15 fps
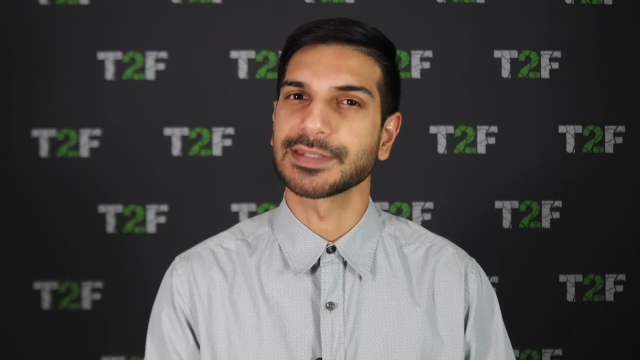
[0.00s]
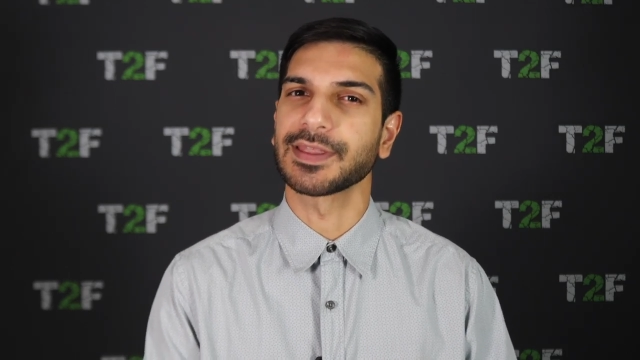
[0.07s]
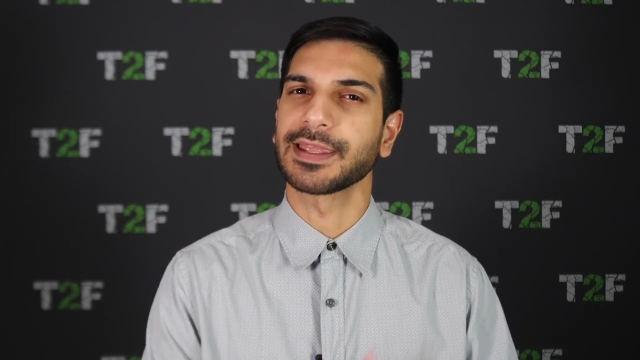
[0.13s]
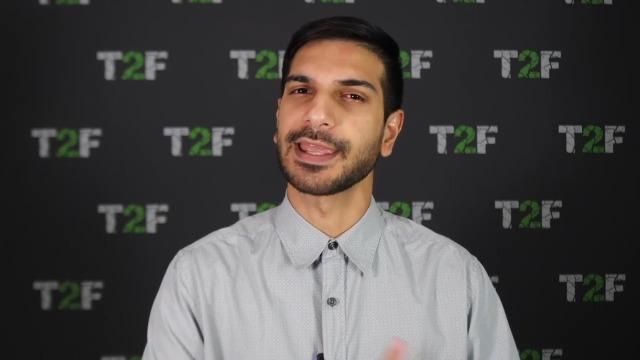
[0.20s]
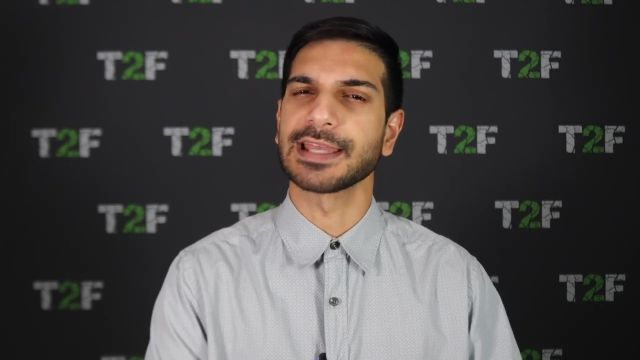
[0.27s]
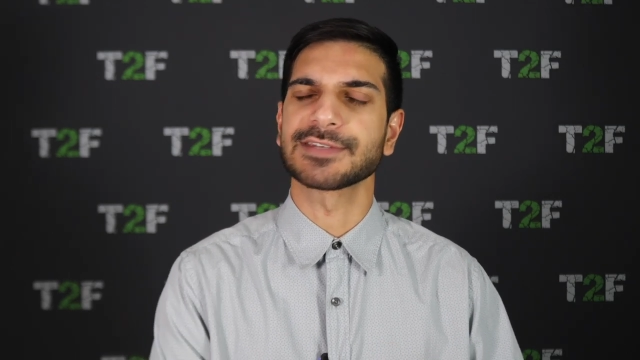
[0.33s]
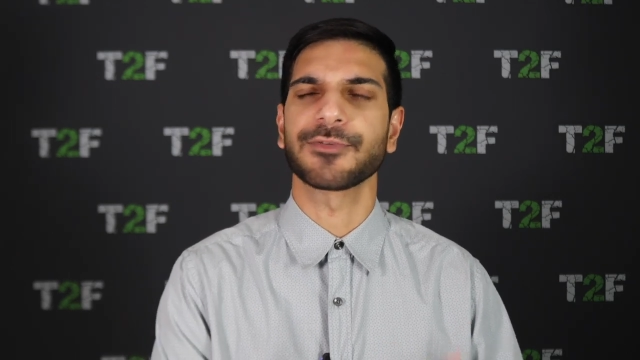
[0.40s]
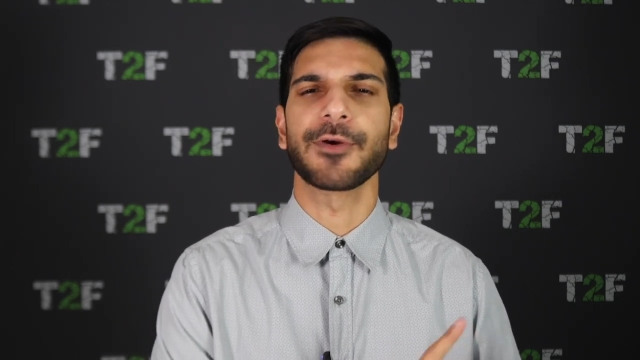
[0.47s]
the
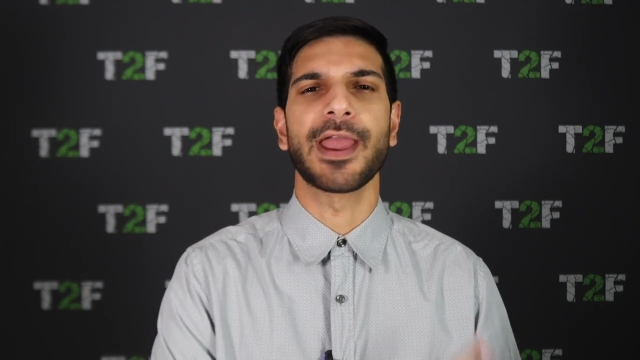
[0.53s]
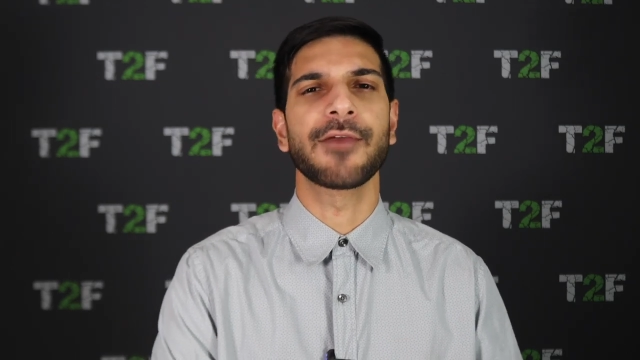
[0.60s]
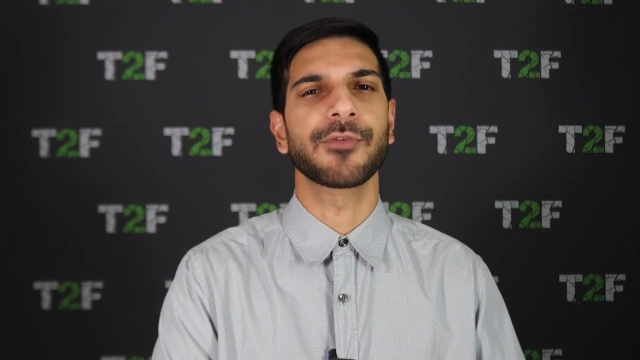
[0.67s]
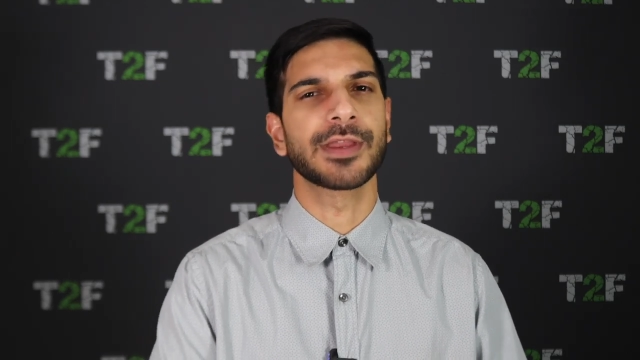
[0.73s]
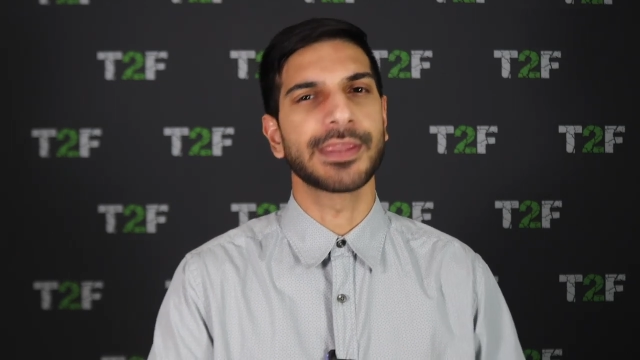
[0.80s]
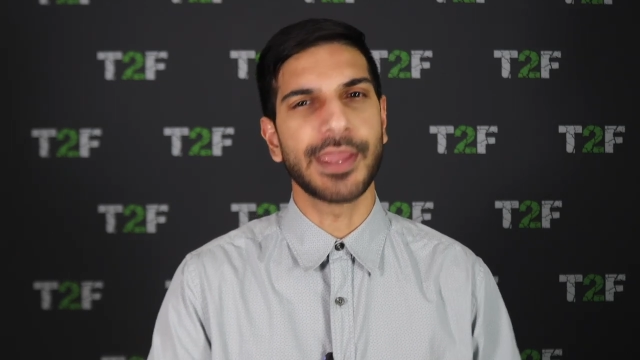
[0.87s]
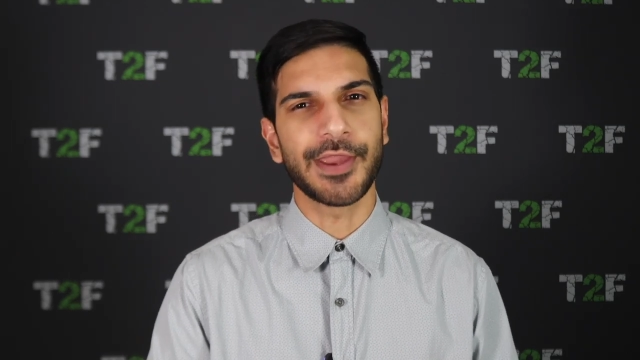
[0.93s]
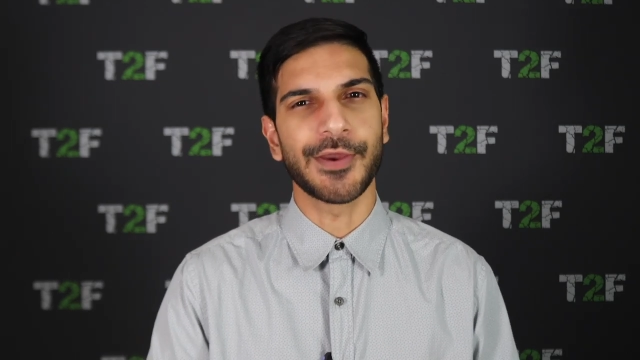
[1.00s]
case for
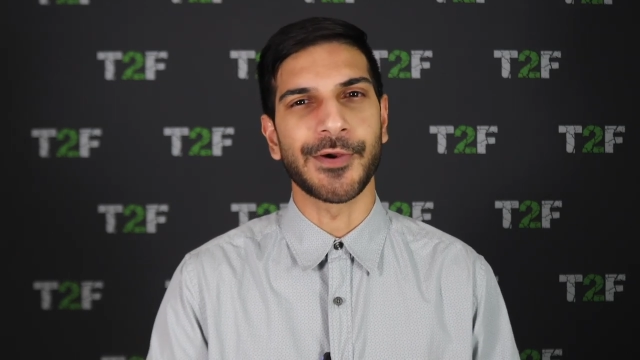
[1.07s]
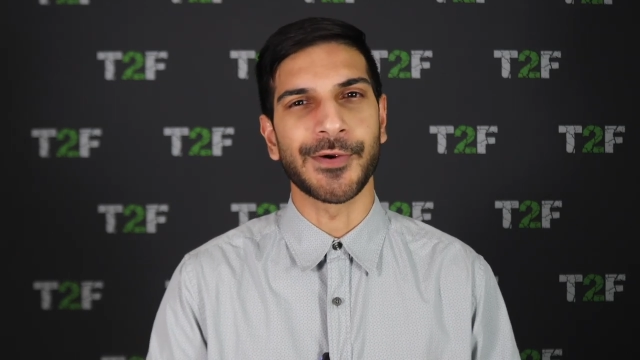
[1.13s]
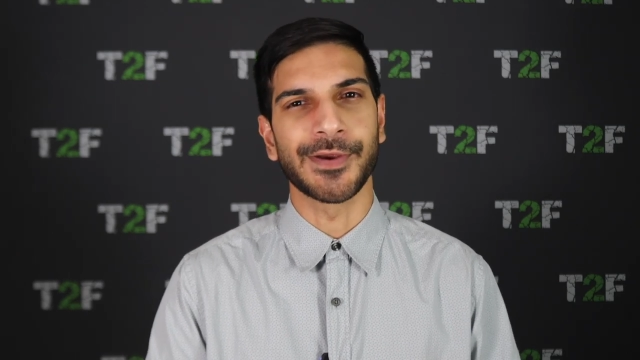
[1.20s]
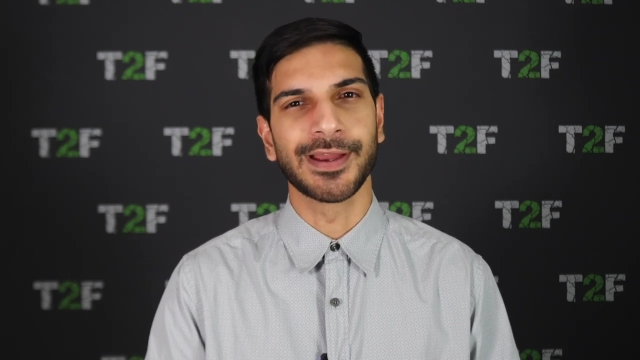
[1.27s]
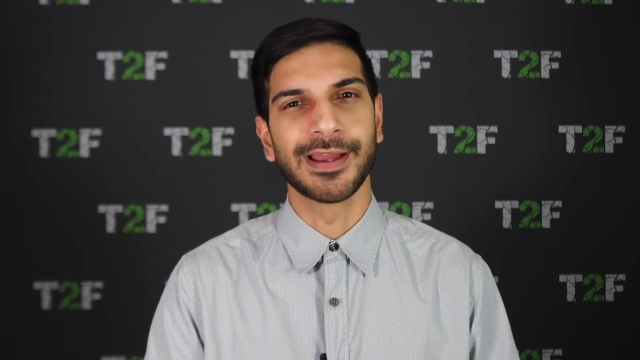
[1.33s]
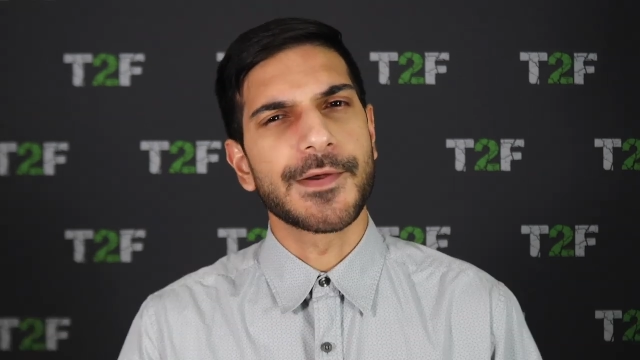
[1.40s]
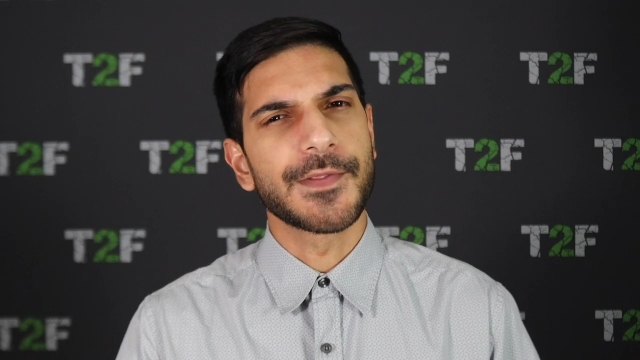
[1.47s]
every year,